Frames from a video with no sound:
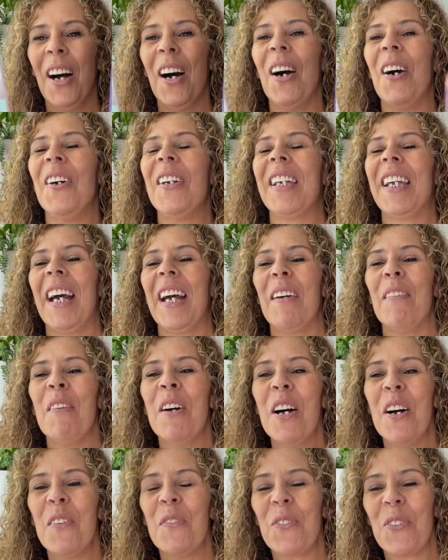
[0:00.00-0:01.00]
Okay,
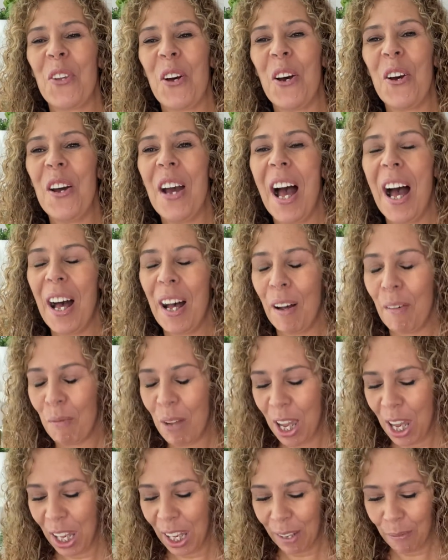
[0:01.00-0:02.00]
so um,
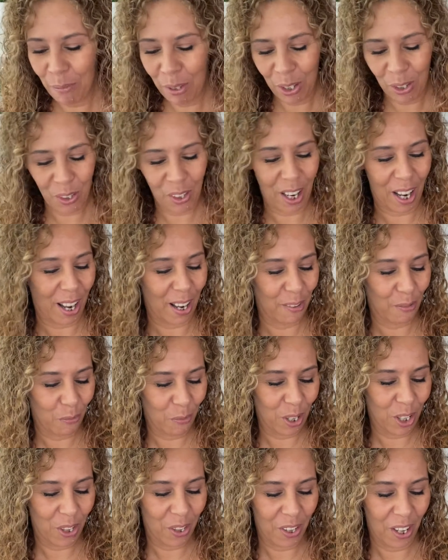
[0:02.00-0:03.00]
let me start
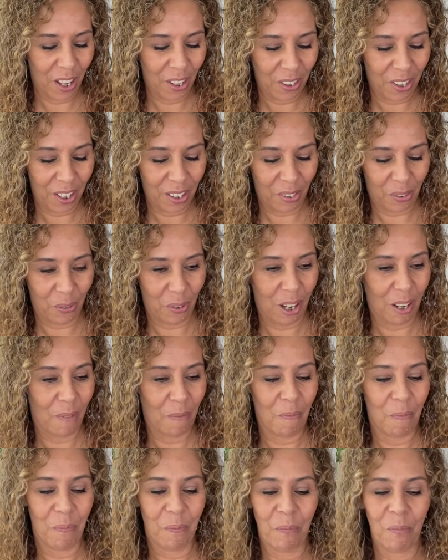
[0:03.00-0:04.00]
with this
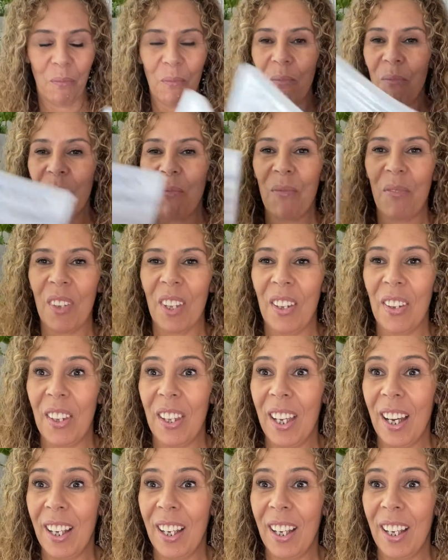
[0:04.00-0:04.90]
one, The